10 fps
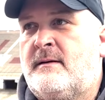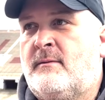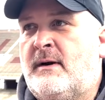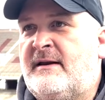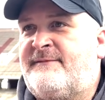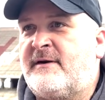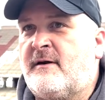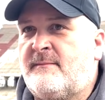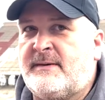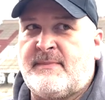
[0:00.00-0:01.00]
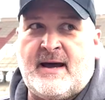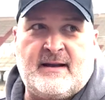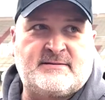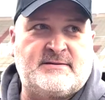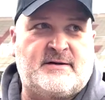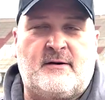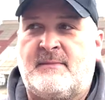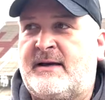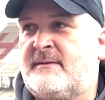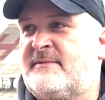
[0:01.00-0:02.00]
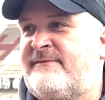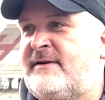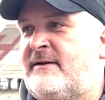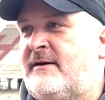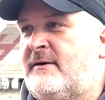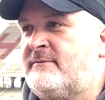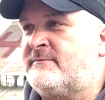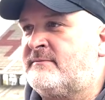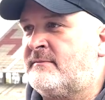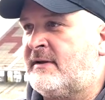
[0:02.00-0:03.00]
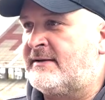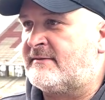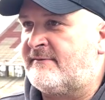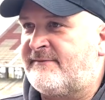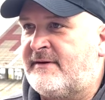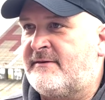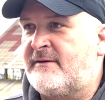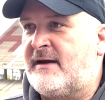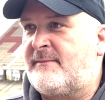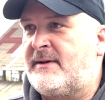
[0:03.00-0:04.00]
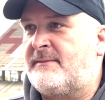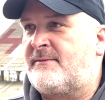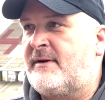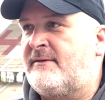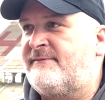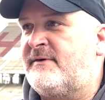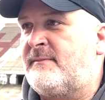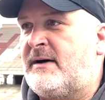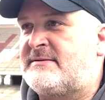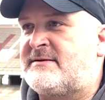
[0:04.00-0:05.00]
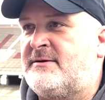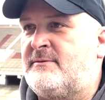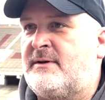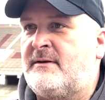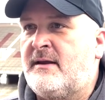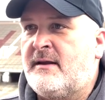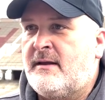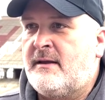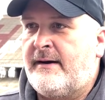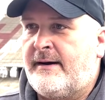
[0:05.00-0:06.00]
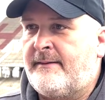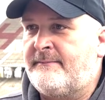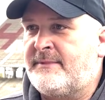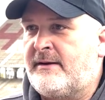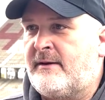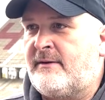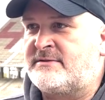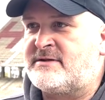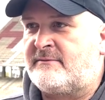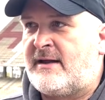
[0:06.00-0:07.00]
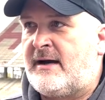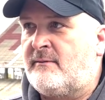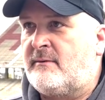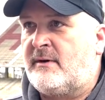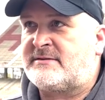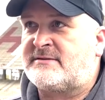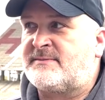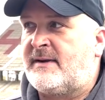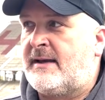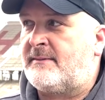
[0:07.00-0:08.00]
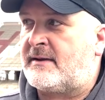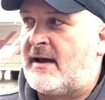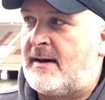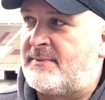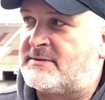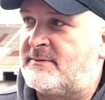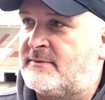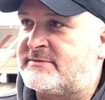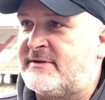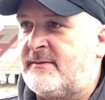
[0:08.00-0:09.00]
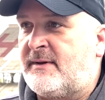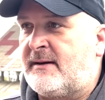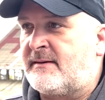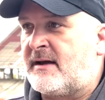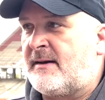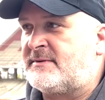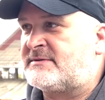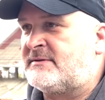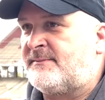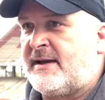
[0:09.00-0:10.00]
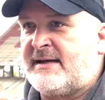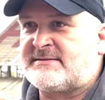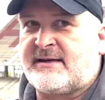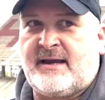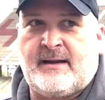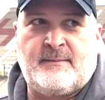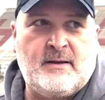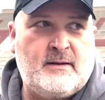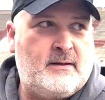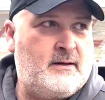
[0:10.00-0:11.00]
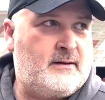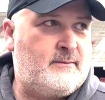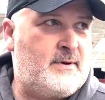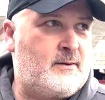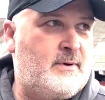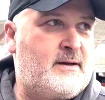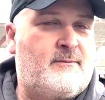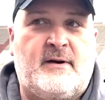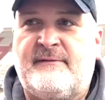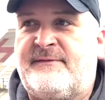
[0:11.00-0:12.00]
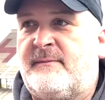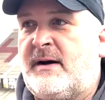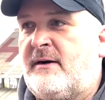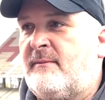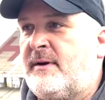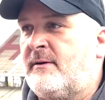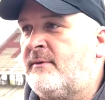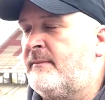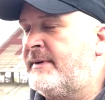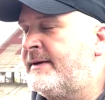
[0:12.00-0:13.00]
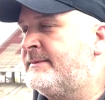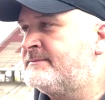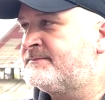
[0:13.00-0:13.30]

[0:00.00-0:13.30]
Well, if you're going to be balanced and you're going to make them defend the whole length of the field, you got to be able to run the football too. And, you know, there's no doubt what Western's been able to accomplish and will still be able to accomplish in the passing game. The better we can run the football, the better we'll be.